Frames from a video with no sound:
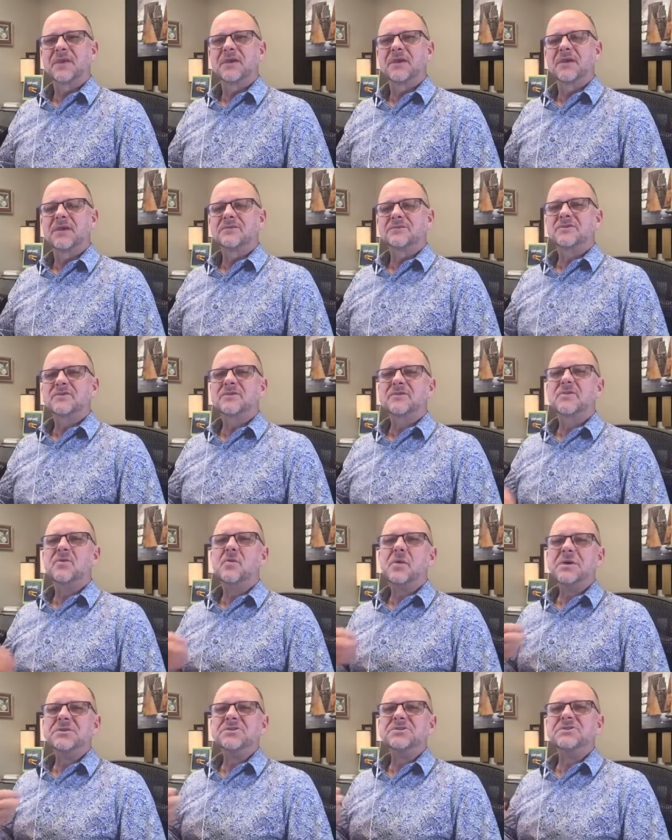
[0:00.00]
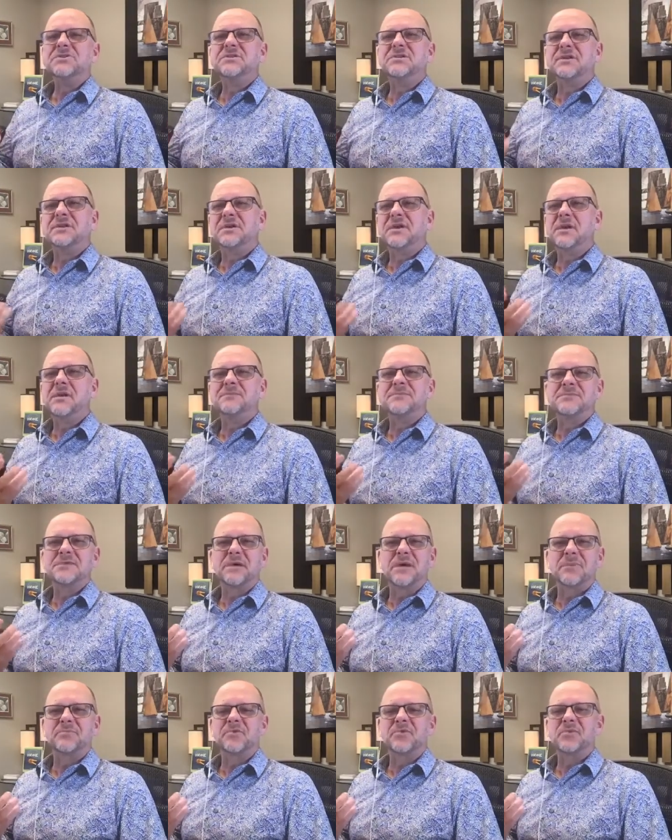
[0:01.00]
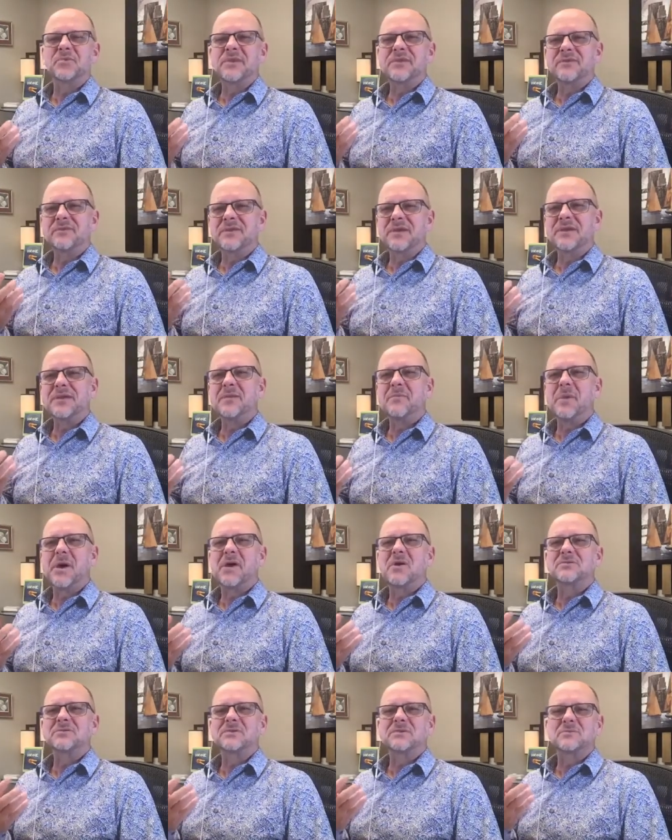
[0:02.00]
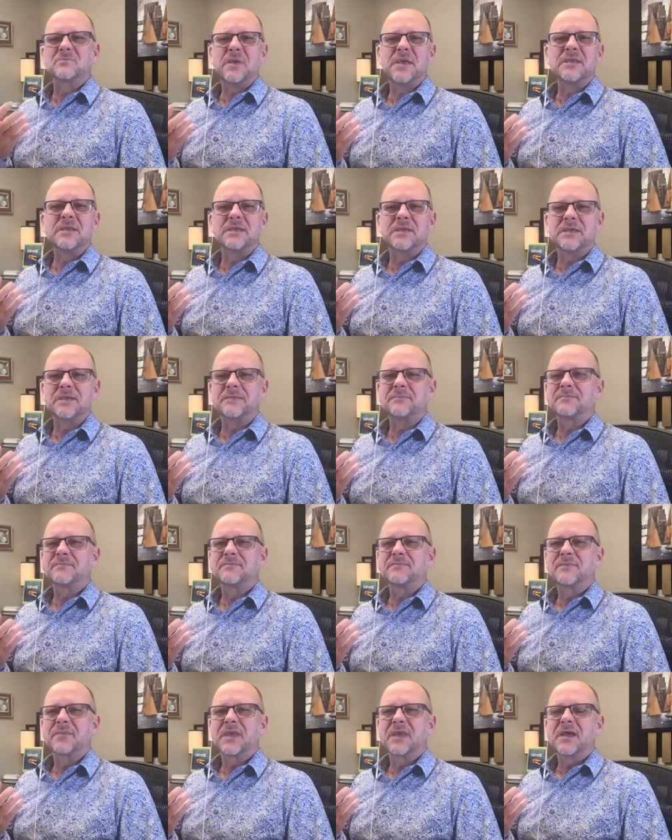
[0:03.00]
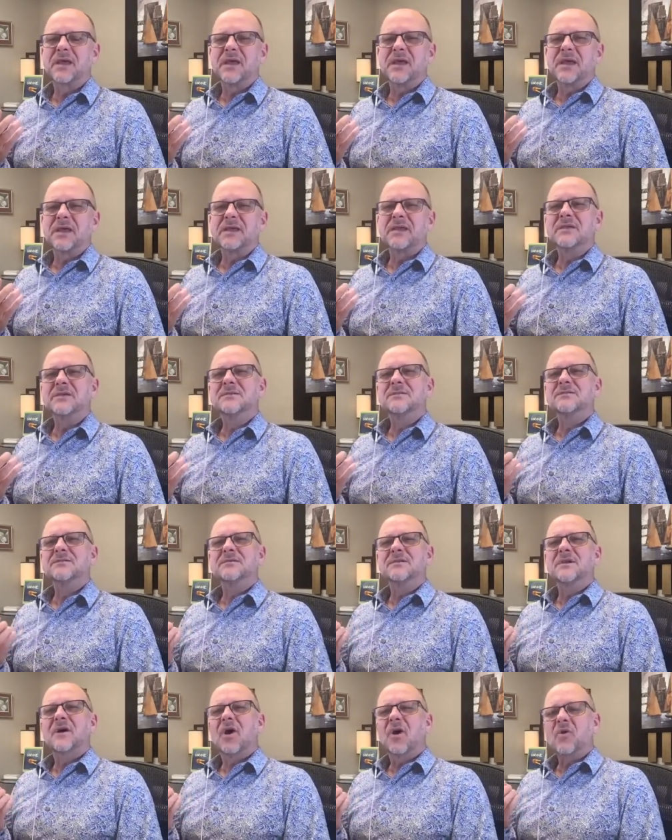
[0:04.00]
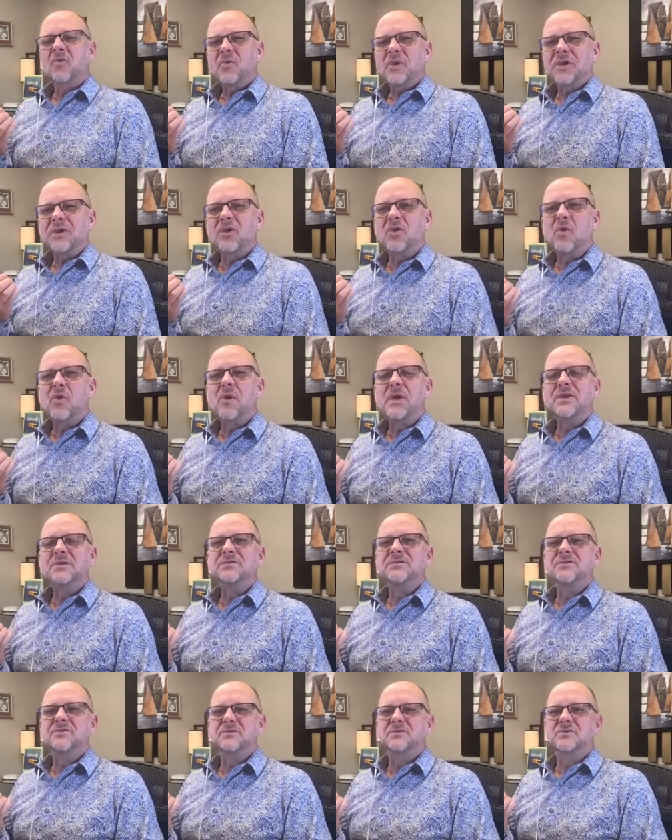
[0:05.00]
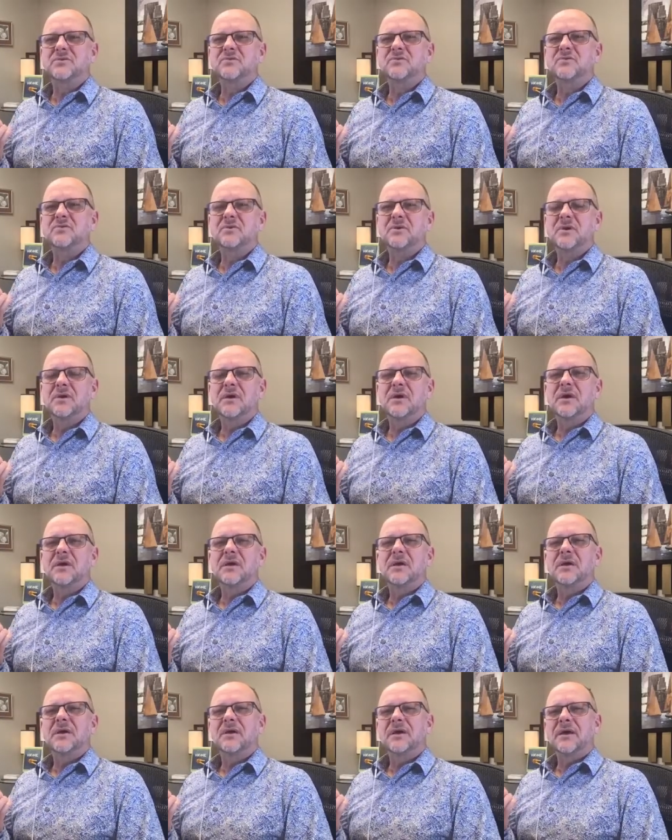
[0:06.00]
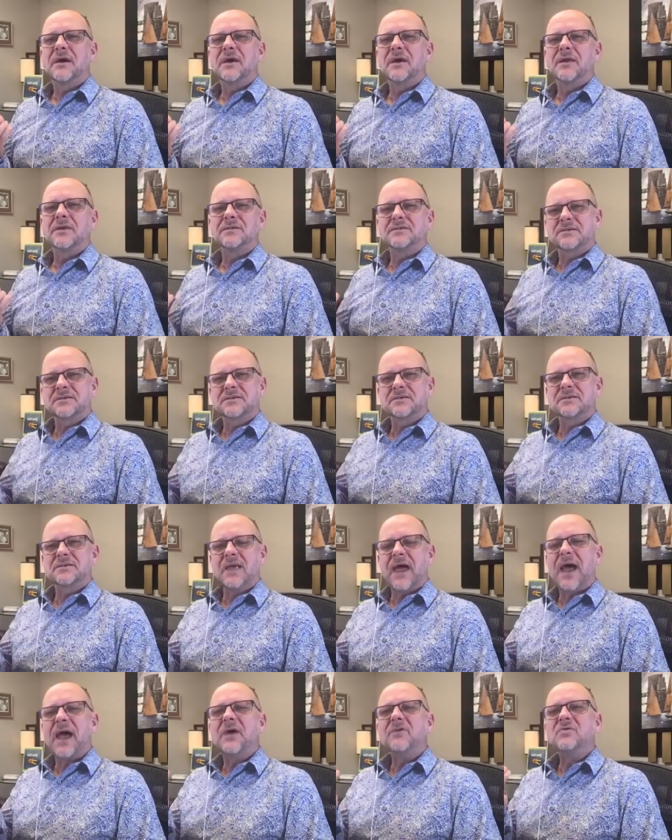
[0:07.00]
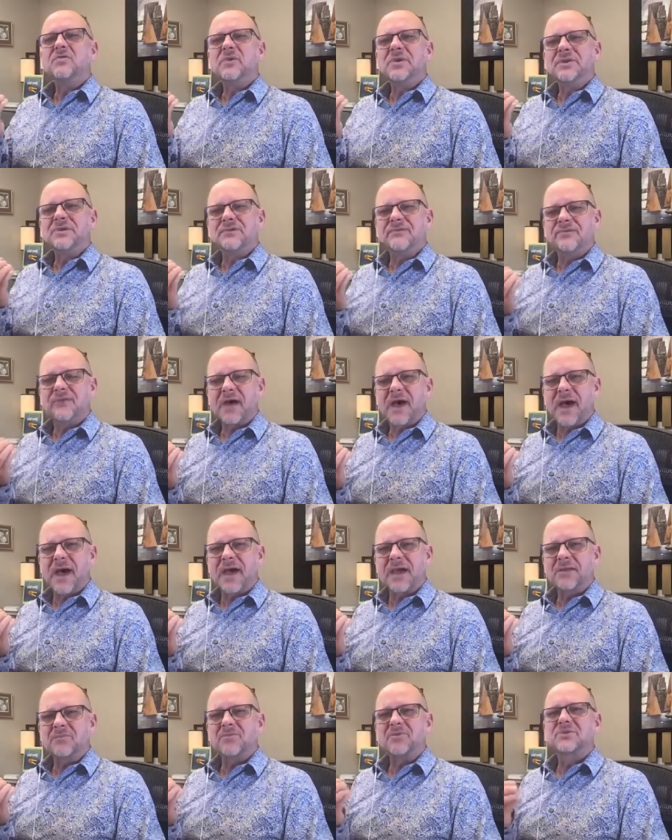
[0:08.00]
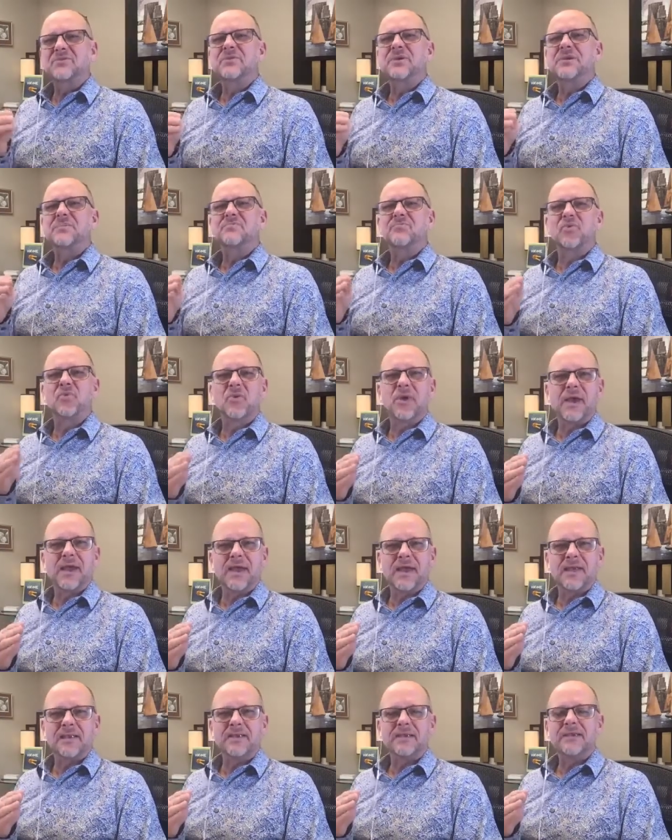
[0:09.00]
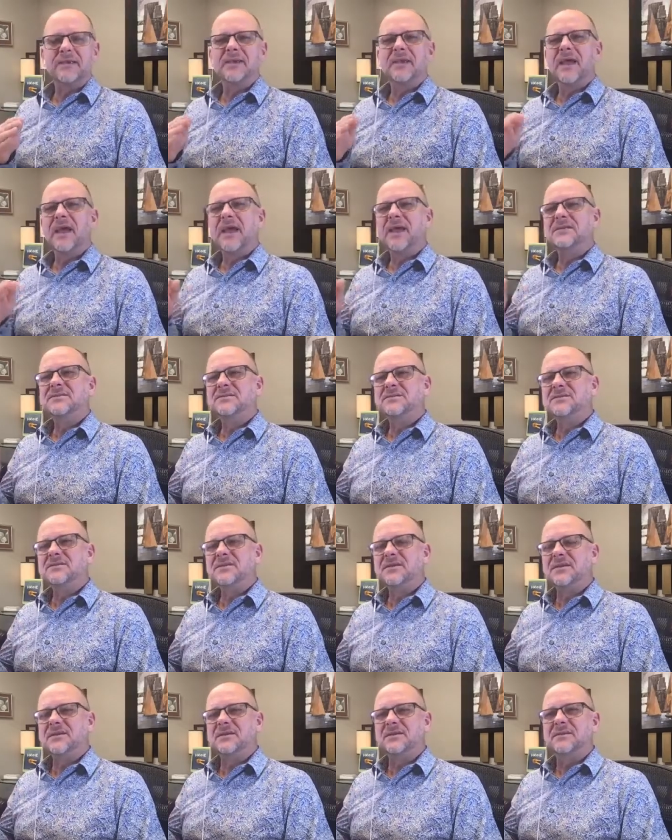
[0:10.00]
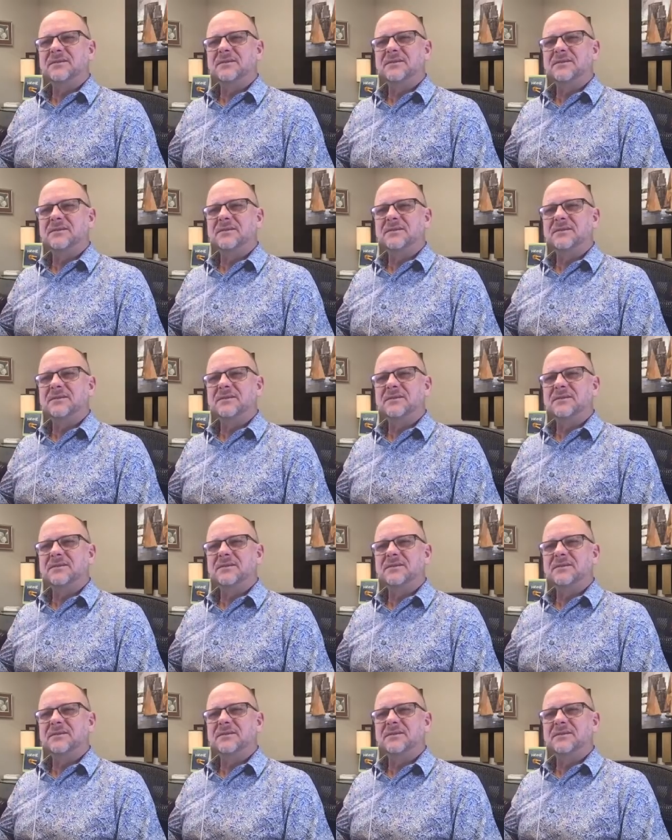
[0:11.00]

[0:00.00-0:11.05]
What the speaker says: So the question that comes up when we think about spending is, are we going to, how do we divide between bread and seed?